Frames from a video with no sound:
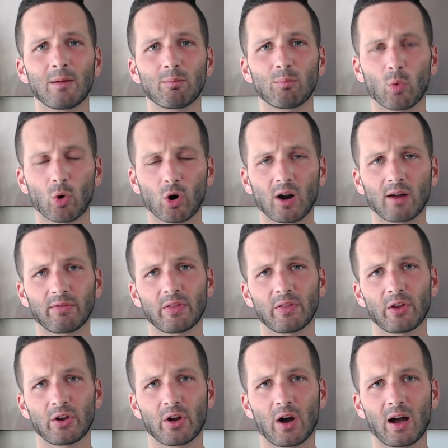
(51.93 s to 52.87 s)
more often
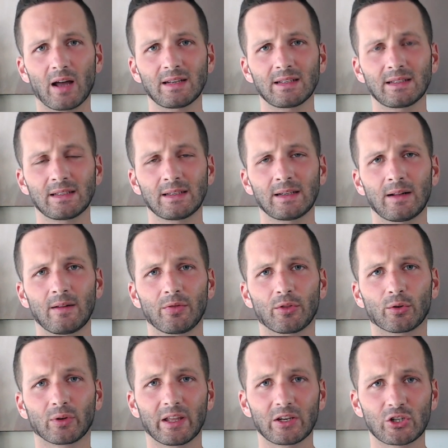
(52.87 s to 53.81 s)
than not,
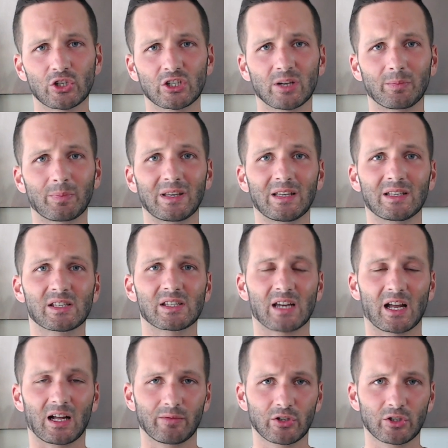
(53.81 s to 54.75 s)
the relationship is
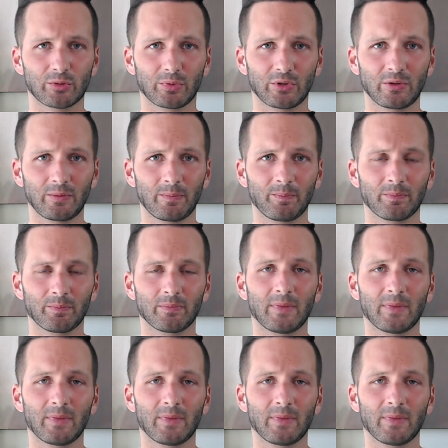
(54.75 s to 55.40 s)
salvageable.